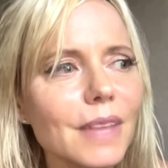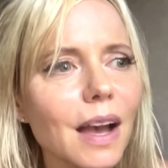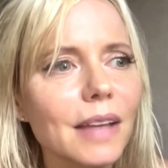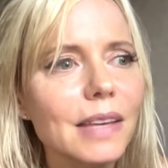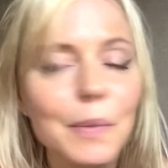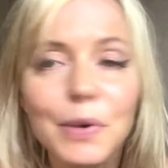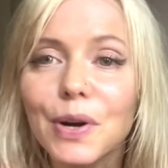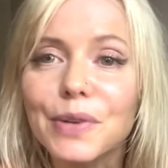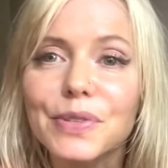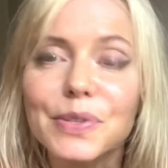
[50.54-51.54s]
I came
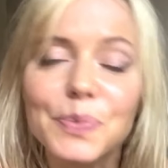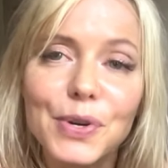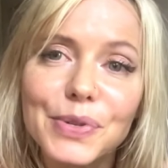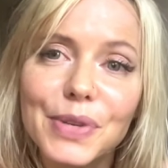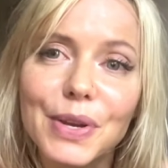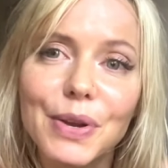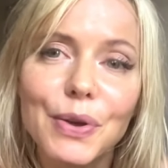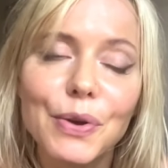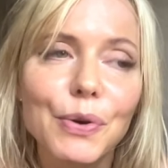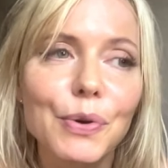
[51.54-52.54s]
across this person
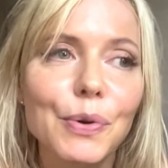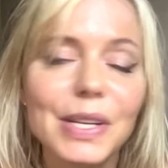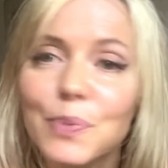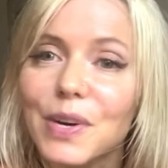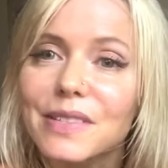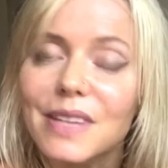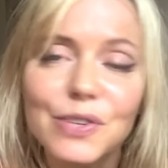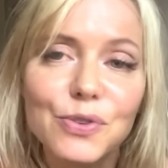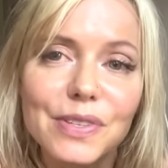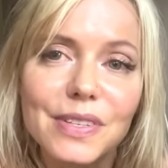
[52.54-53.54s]
who expressed
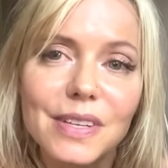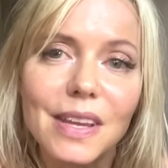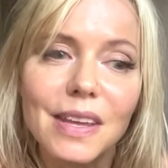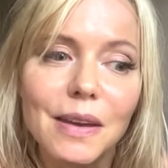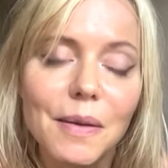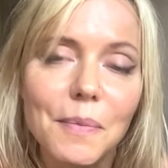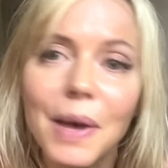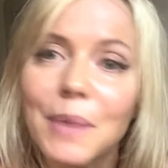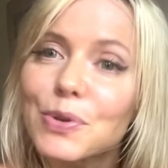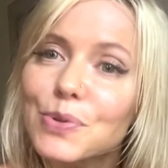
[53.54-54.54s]
interest in
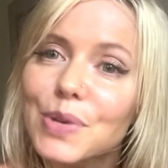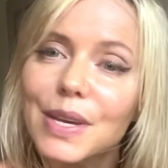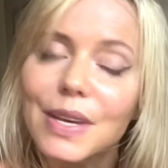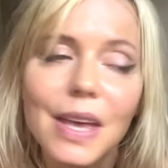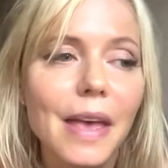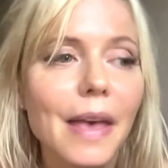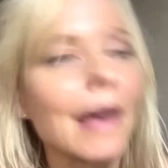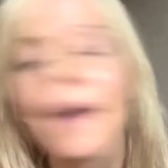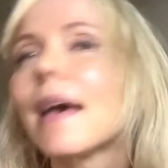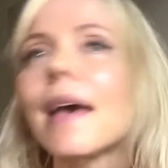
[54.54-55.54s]
my music.
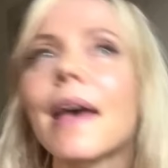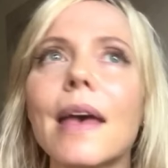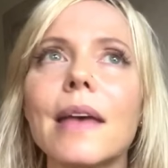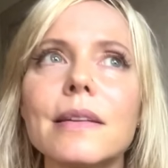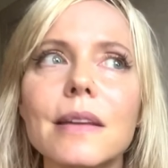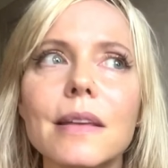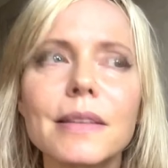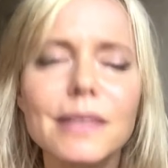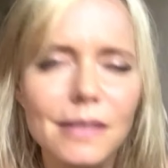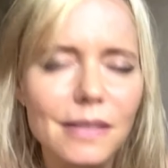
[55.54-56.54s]
And
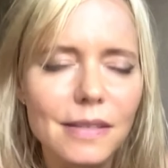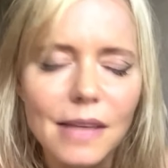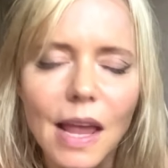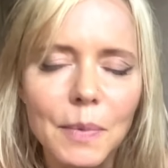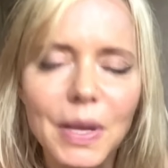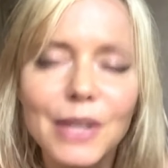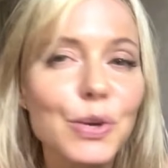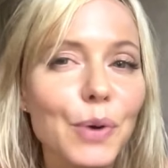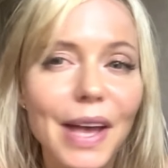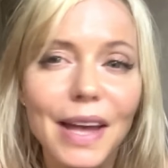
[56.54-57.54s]
this isn't to say, I mean, I
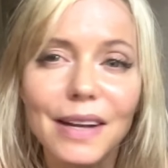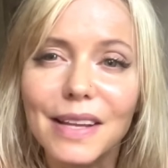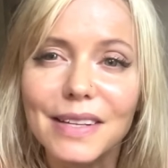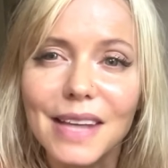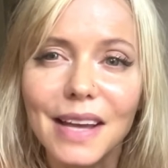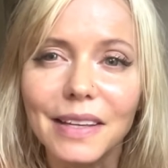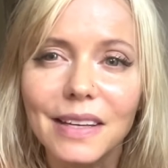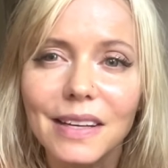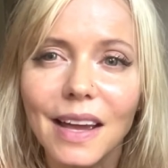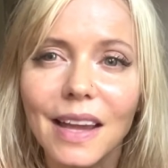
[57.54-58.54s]
knew I had a lot of
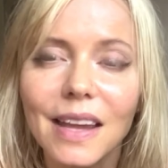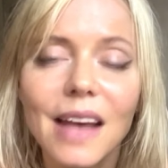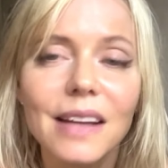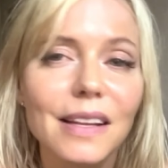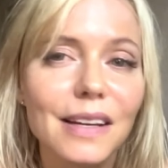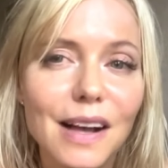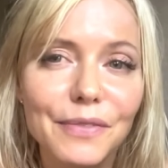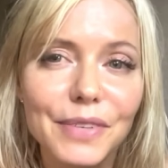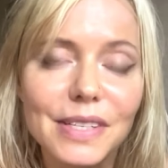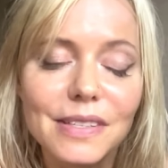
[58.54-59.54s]
talent. I had a lot of
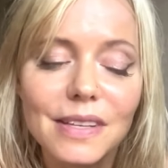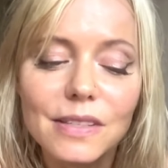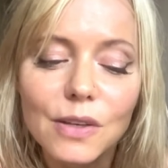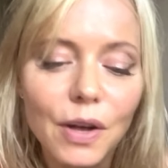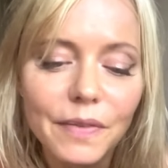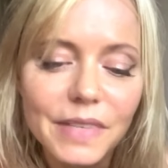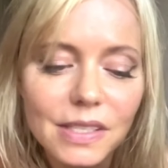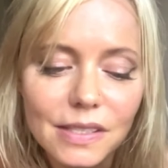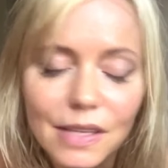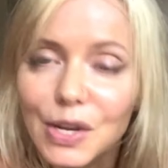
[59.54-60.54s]
confidence. It's all these
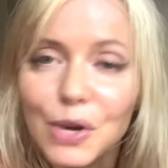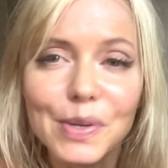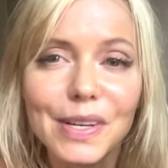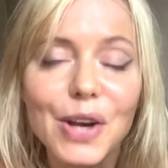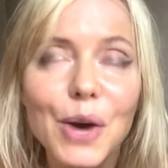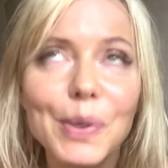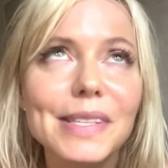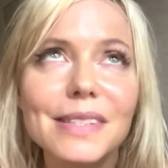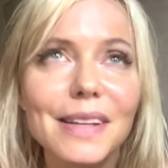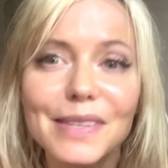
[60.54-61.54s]
things can
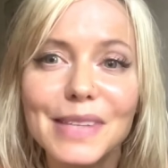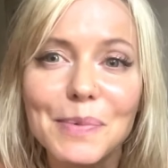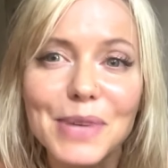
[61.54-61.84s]
coexist at the same